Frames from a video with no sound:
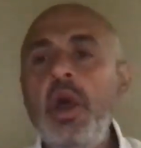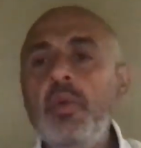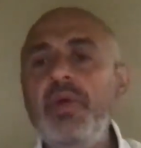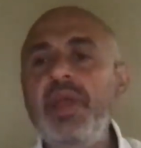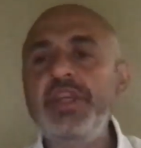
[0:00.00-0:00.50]

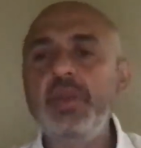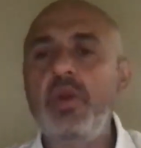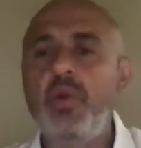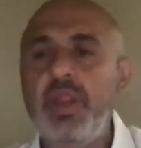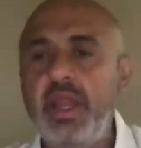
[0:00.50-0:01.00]
Revelation
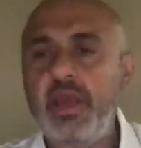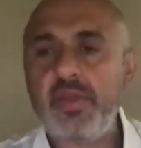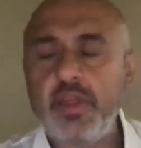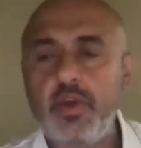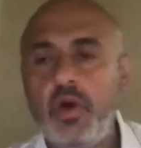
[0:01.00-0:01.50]
1:1 it is.
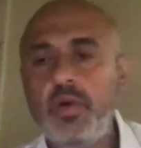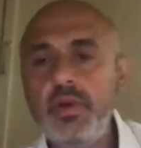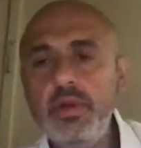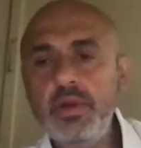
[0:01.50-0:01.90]
Let's go.